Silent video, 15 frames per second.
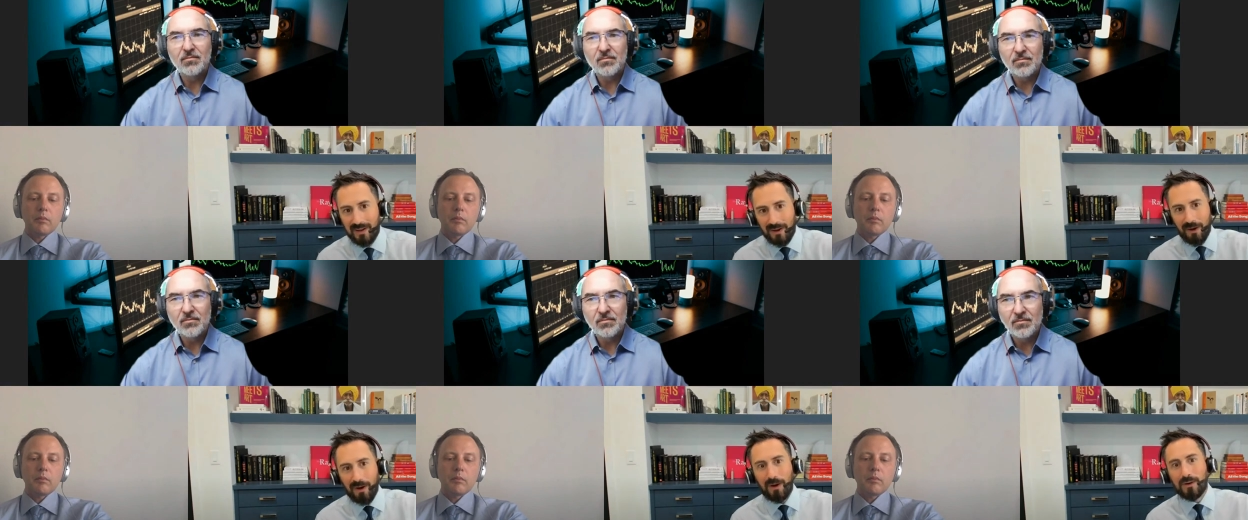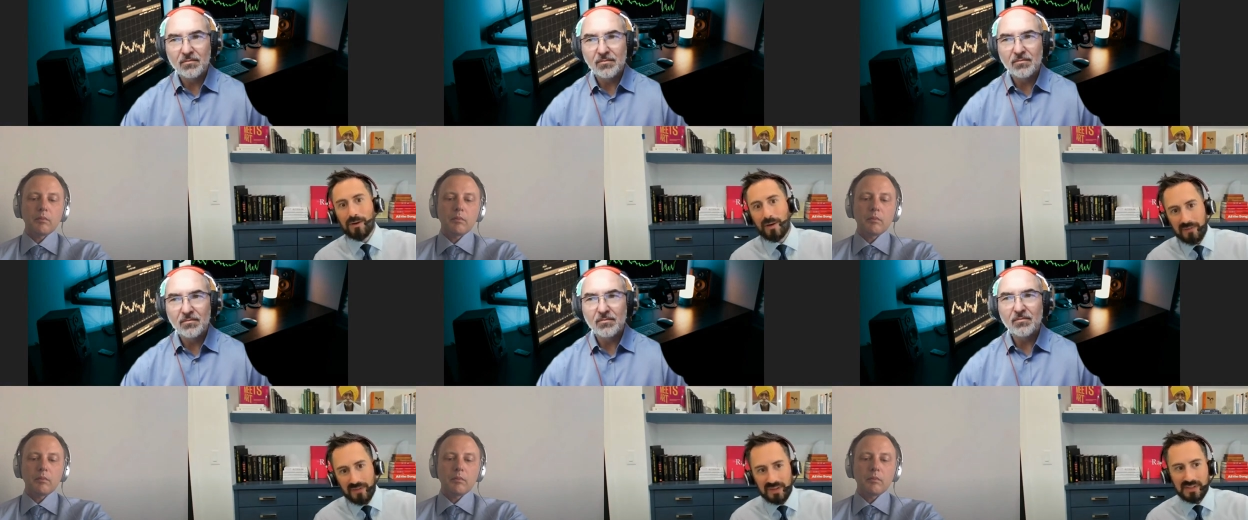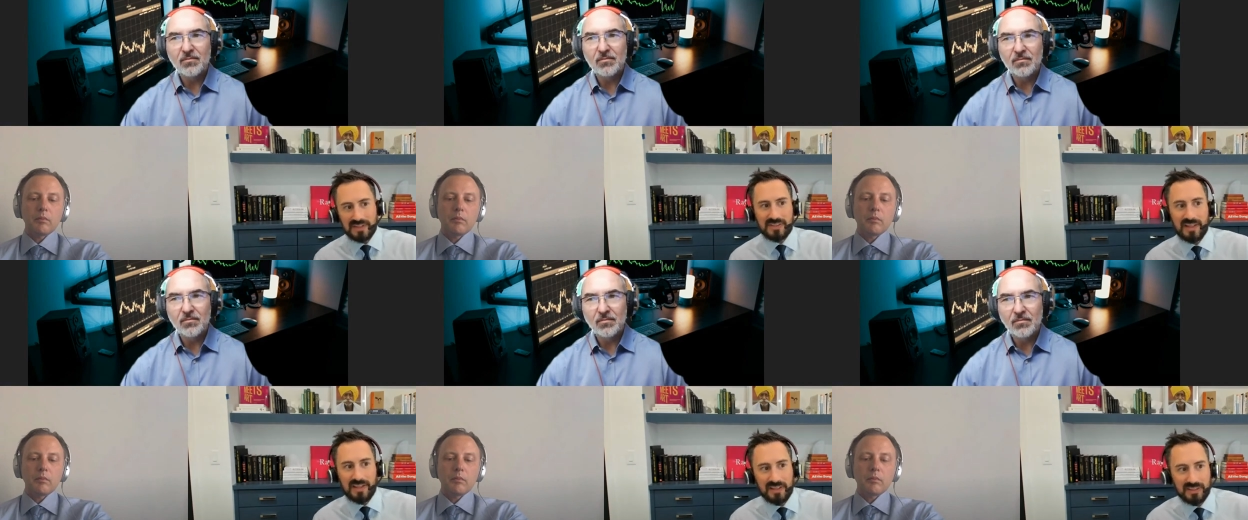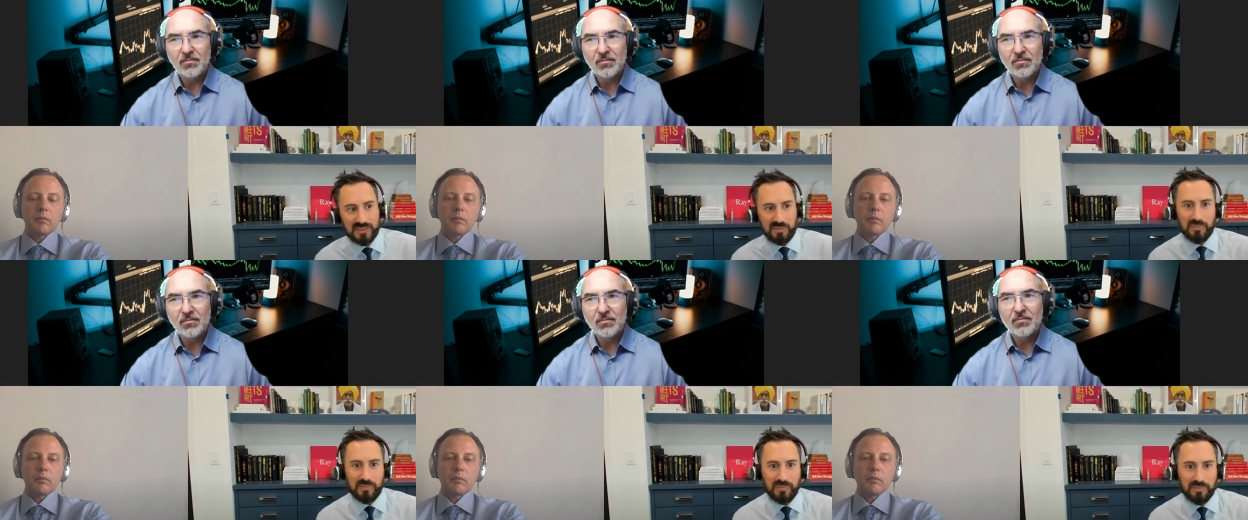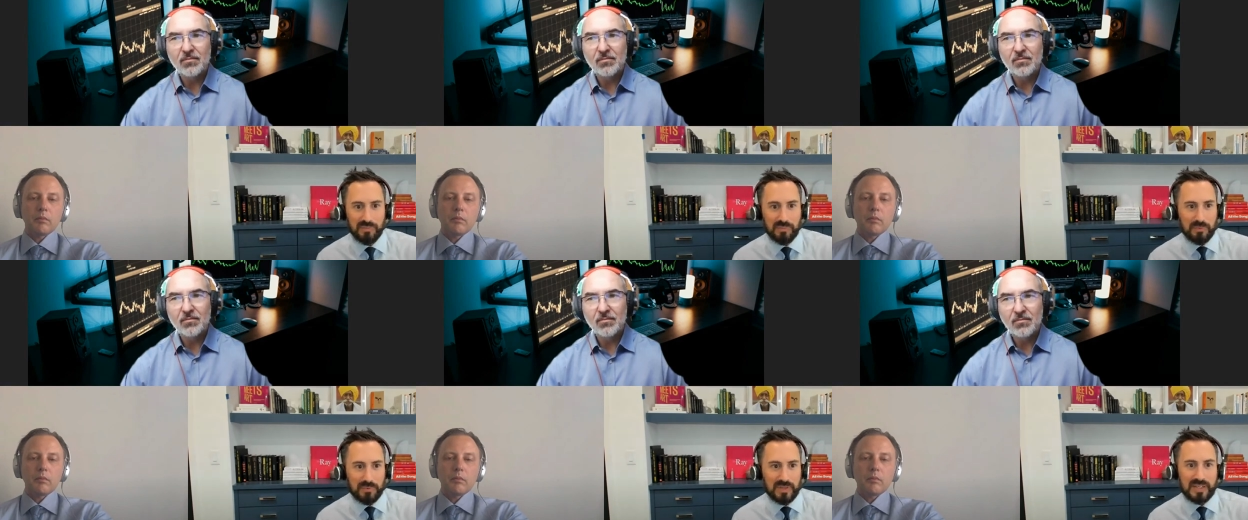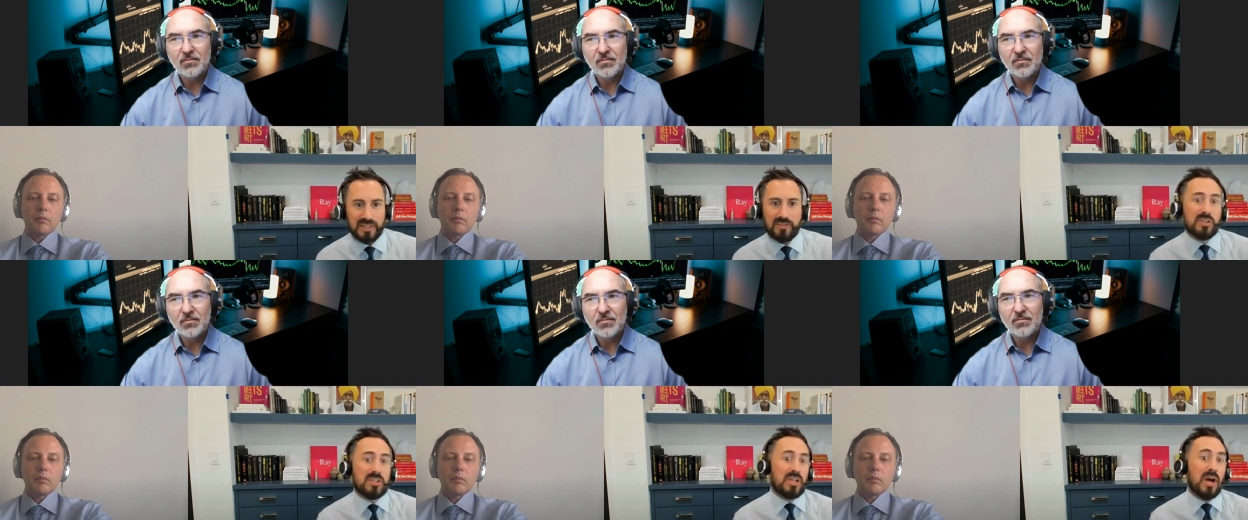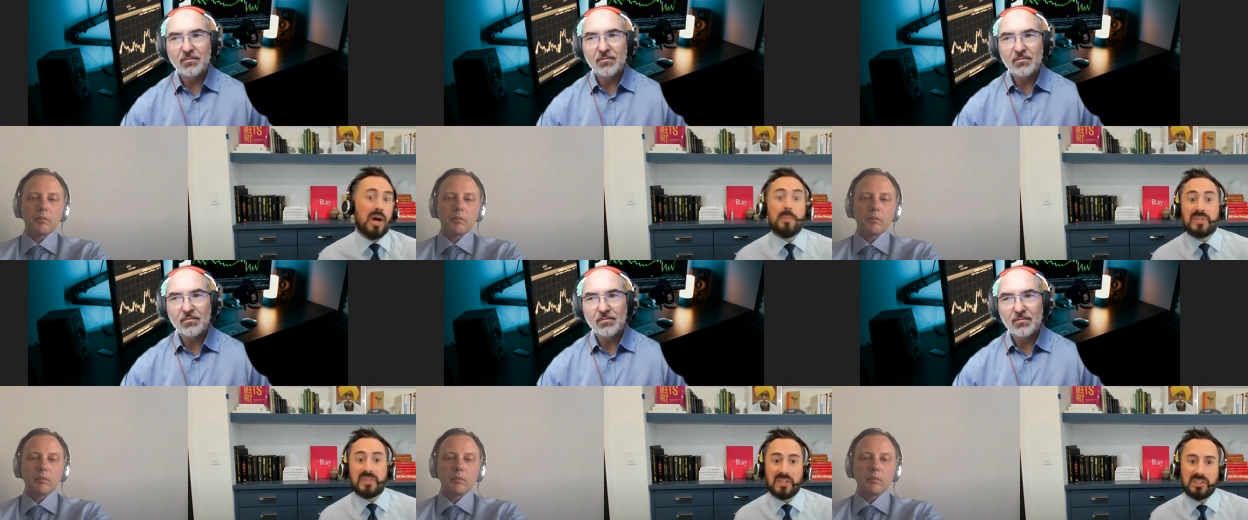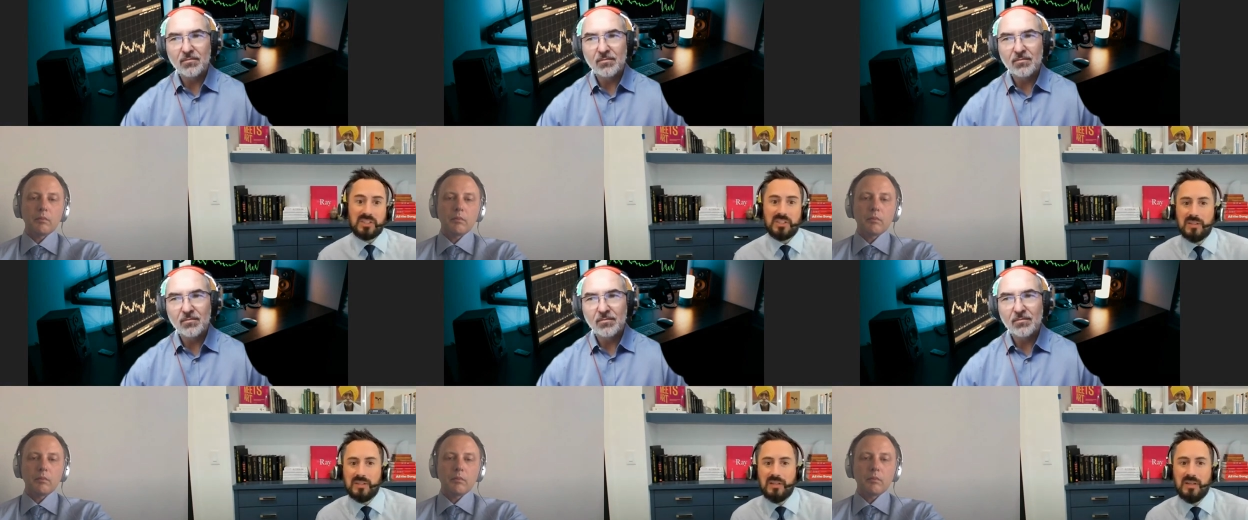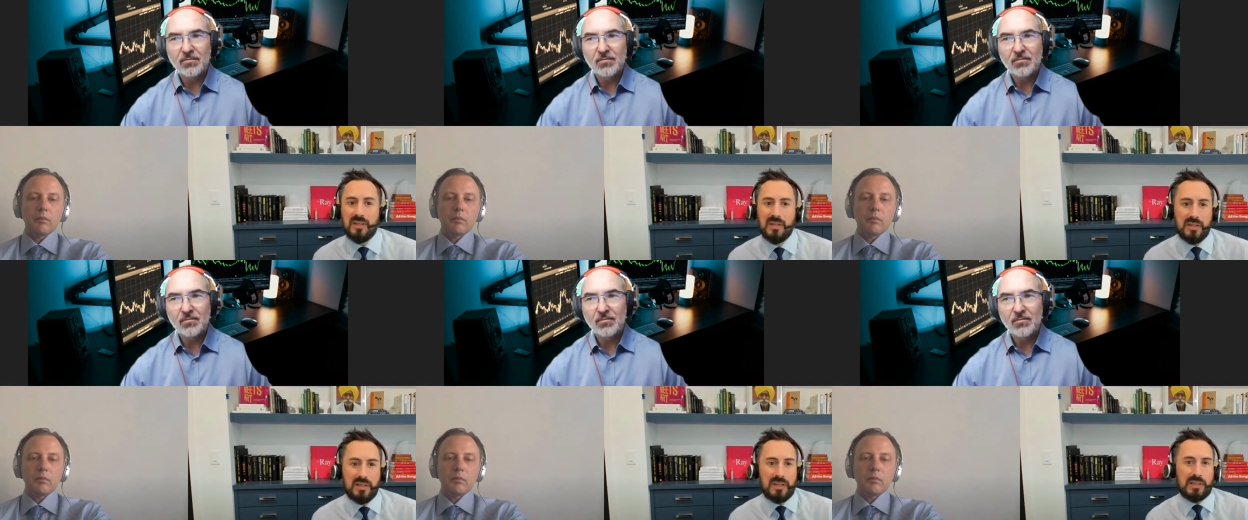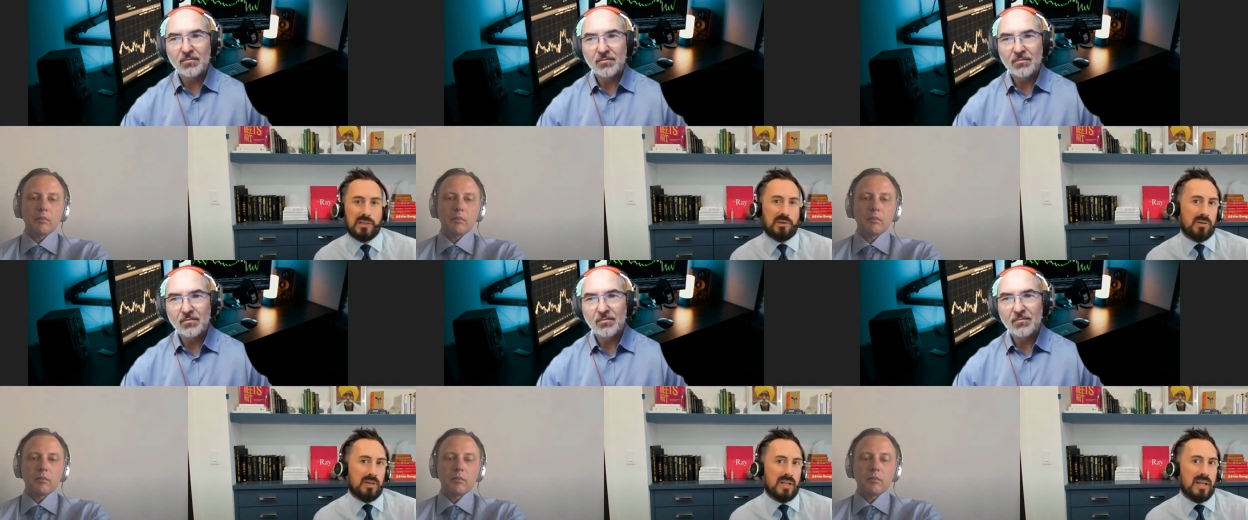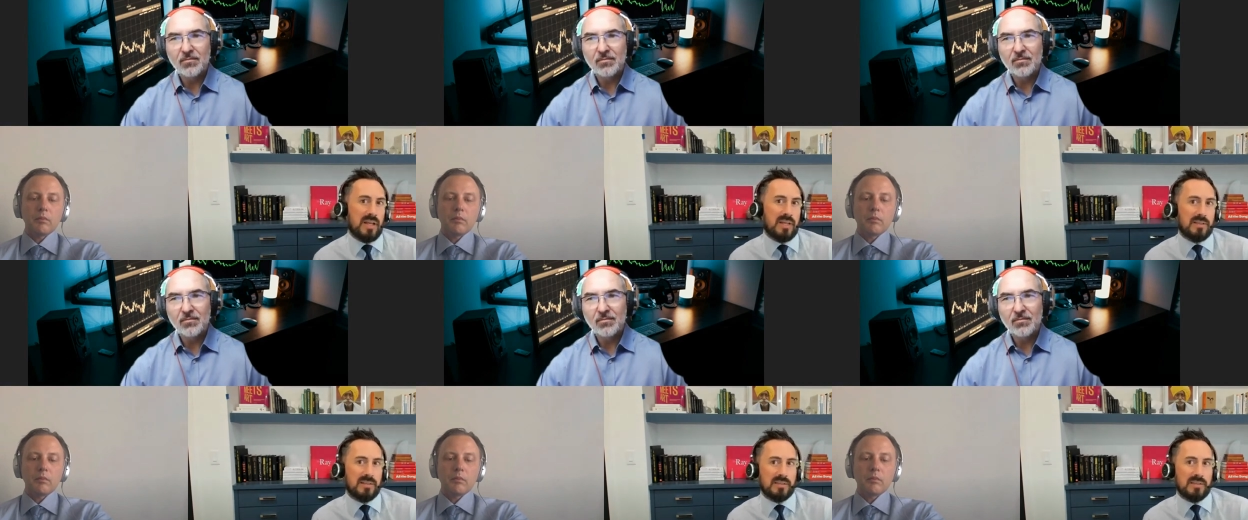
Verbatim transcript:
Speaker 1: All of these things breed good competition and create